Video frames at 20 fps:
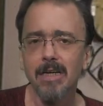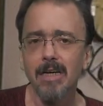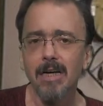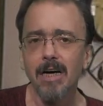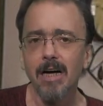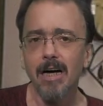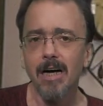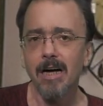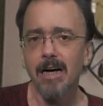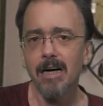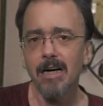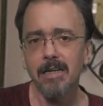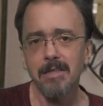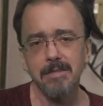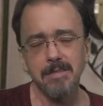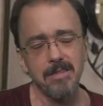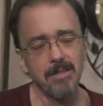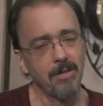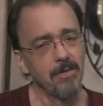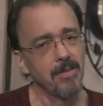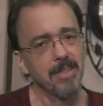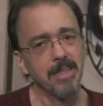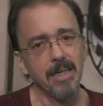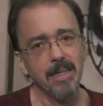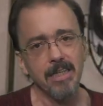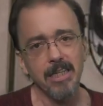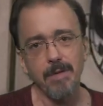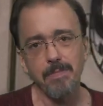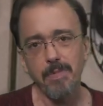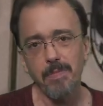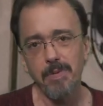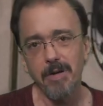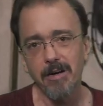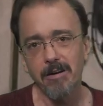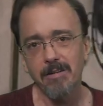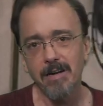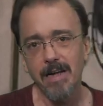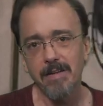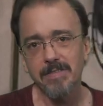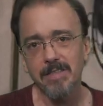Uh, only got a couple
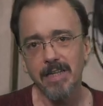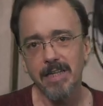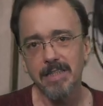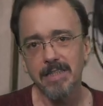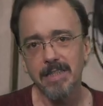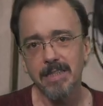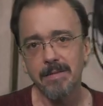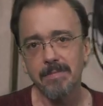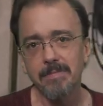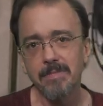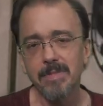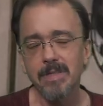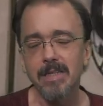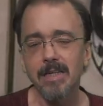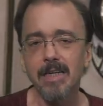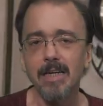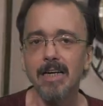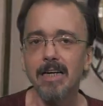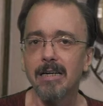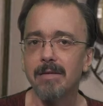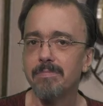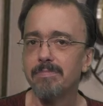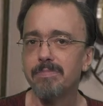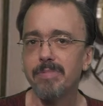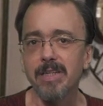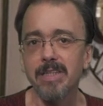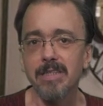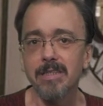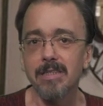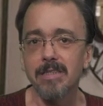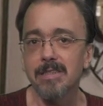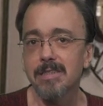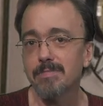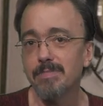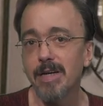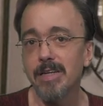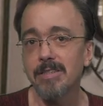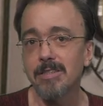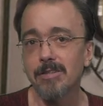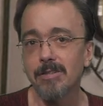paragraphs on them, uh, but it's
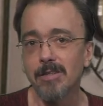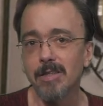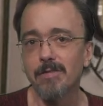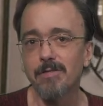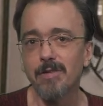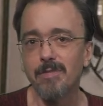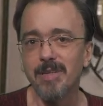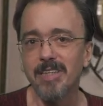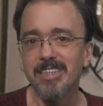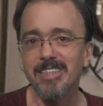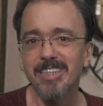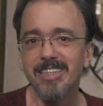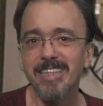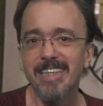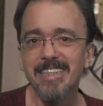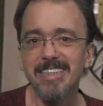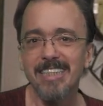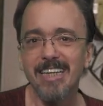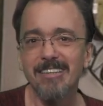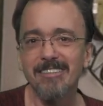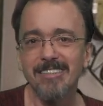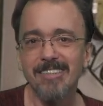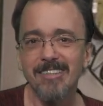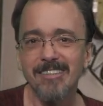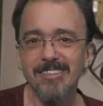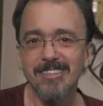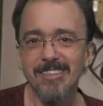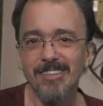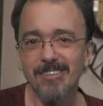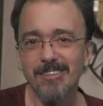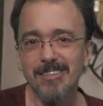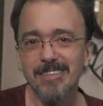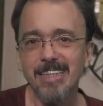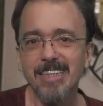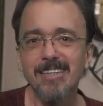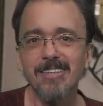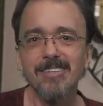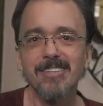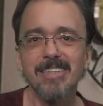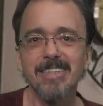about the only information that's out there. So
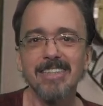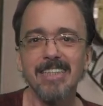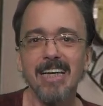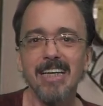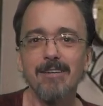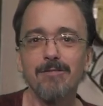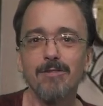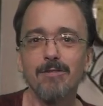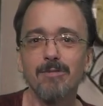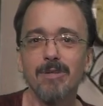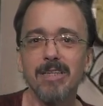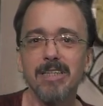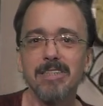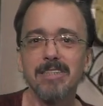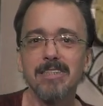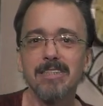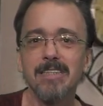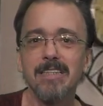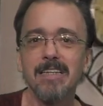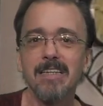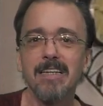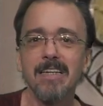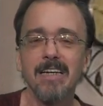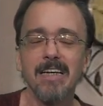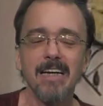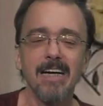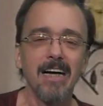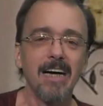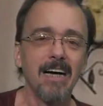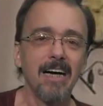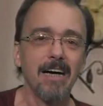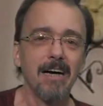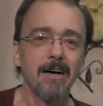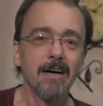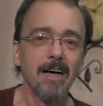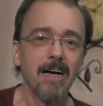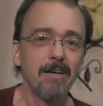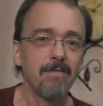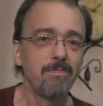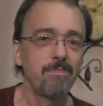take a look at that if you want. Uh,
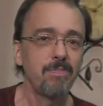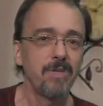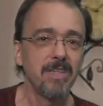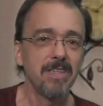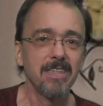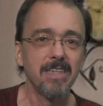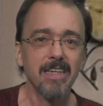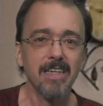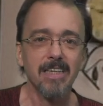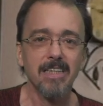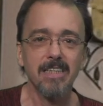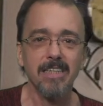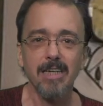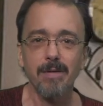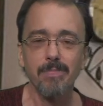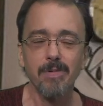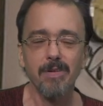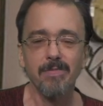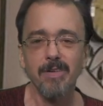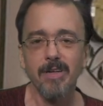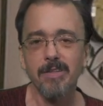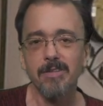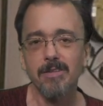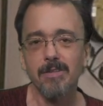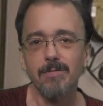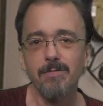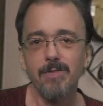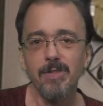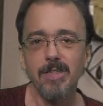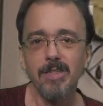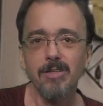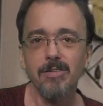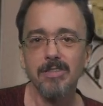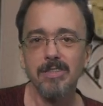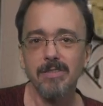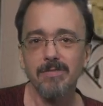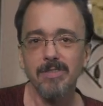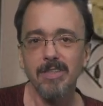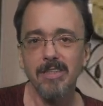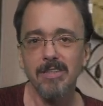I've pinned a couple of other videos
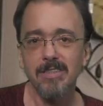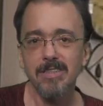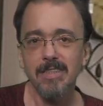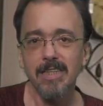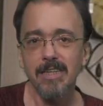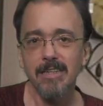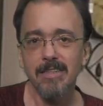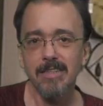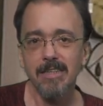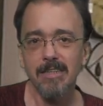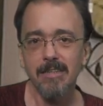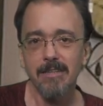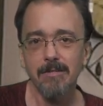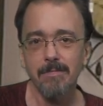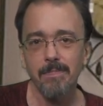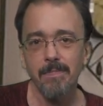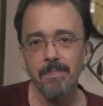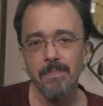of theirs down there.